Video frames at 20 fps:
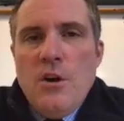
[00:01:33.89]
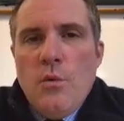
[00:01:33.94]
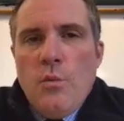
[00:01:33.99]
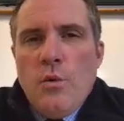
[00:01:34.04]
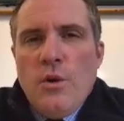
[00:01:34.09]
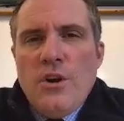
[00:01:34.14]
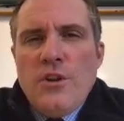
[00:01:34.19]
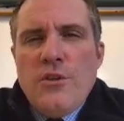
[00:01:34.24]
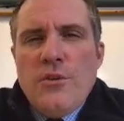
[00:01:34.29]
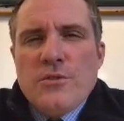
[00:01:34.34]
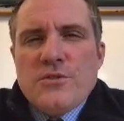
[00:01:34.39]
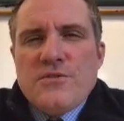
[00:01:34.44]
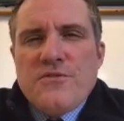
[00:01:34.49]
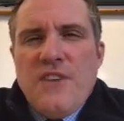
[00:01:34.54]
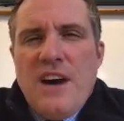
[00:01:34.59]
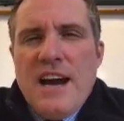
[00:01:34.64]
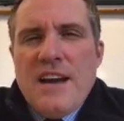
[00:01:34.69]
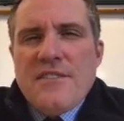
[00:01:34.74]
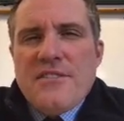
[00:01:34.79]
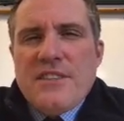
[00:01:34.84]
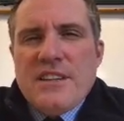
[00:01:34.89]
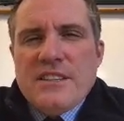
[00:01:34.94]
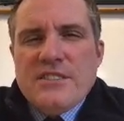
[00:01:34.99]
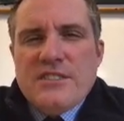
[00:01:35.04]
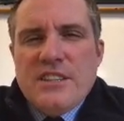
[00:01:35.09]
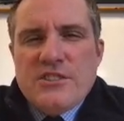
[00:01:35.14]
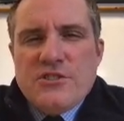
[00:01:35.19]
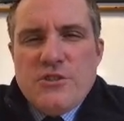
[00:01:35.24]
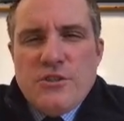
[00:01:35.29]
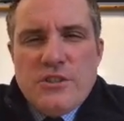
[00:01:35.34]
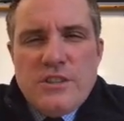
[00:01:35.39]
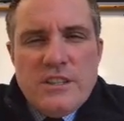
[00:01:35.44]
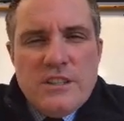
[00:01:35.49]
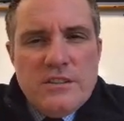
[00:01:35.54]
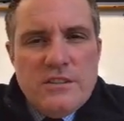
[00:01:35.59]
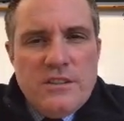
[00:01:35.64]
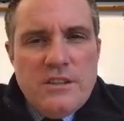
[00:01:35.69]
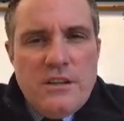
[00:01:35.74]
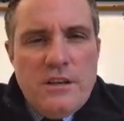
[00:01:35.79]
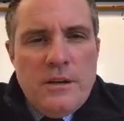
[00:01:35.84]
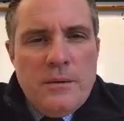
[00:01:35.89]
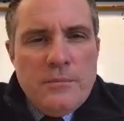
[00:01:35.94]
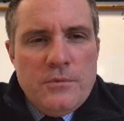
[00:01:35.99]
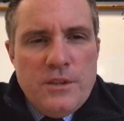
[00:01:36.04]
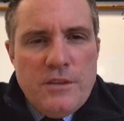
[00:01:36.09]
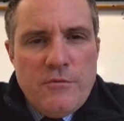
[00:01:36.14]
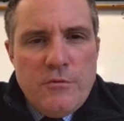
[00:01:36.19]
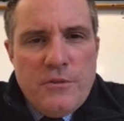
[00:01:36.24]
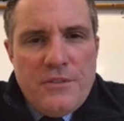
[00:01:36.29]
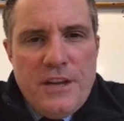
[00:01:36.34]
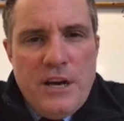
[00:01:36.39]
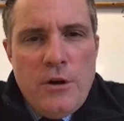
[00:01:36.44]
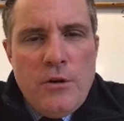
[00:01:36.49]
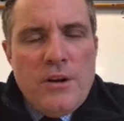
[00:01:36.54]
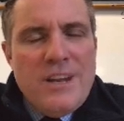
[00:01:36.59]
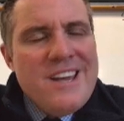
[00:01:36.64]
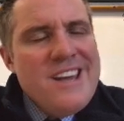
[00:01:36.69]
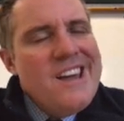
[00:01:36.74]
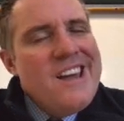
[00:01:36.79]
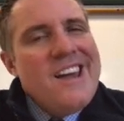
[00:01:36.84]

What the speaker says: what are those 5 things that you can live without?